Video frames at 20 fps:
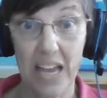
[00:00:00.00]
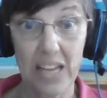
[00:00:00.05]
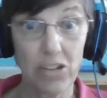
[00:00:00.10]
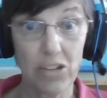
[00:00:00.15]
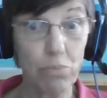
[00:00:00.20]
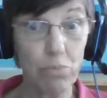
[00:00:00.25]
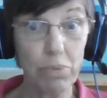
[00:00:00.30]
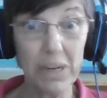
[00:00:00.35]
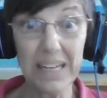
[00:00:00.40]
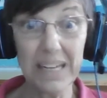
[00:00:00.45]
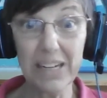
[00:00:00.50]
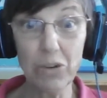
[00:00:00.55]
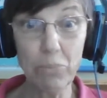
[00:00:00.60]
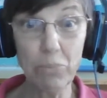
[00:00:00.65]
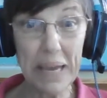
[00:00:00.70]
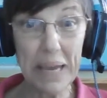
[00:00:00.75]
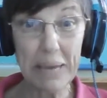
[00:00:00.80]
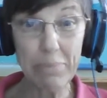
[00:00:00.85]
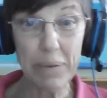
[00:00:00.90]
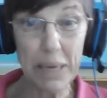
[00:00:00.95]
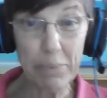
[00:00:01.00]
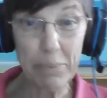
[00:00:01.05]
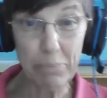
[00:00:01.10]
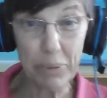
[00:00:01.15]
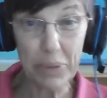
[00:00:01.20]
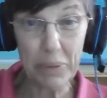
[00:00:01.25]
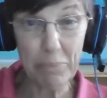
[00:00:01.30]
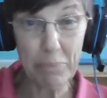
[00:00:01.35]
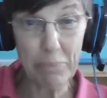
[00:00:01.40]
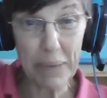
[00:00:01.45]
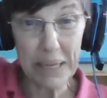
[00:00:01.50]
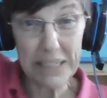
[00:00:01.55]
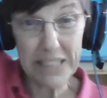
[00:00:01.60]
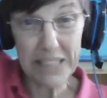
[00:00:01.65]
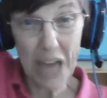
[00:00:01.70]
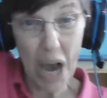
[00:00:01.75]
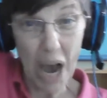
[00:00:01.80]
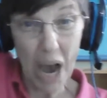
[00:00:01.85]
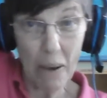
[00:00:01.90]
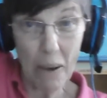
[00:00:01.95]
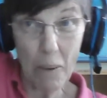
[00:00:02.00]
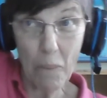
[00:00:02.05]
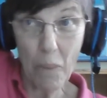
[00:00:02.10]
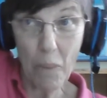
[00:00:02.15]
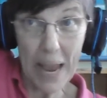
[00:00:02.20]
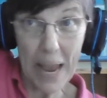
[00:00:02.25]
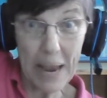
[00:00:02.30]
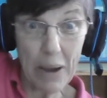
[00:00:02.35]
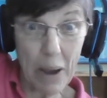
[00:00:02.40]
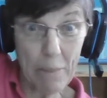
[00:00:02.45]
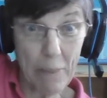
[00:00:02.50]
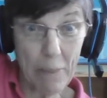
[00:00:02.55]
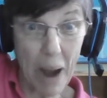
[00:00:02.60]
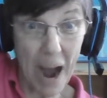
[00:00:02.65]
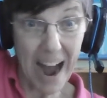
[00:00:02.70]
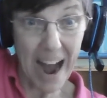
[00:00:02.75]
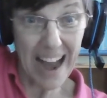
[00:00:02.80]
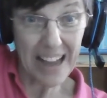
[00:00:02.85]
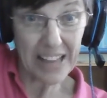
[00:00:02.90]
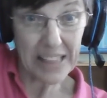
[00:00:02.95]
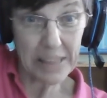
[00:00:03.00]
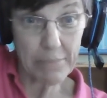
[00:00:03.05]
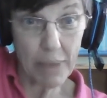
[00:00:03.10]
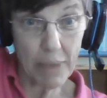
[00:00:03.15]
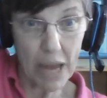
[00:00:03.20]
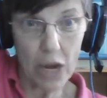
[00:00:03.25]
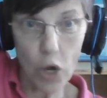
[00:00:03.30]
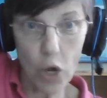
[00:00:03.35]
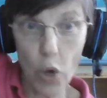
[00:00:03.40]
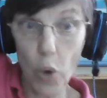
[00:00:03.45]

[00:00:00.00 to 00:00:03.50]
I put a little baby up on the big top, way up high in the bed.